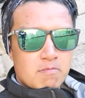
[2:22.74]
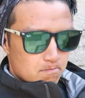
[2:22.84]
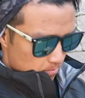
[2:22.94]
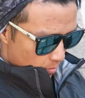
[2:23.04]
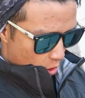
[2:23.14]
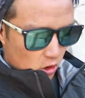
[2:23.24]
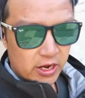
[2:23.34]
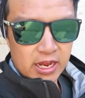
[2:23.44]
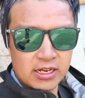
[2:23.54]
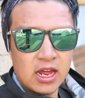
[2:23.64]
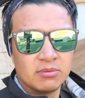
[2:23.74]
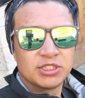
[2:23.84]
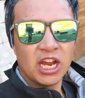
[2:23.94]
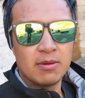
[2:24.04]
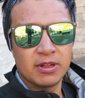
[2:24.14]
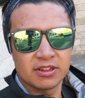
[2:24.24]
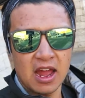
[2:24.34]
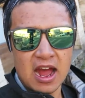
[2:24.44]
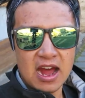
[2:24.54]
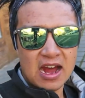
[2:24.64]
morning Namche
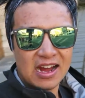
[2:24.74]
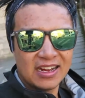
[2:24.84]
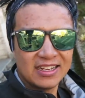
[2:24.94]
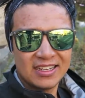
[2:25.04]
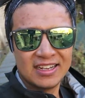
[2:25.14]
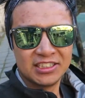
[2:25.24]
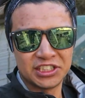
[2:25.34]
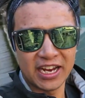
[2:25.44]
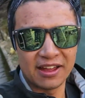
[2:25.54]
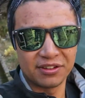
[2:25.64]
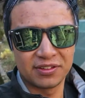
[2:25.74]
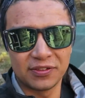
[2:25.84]
Bazaar. Check out this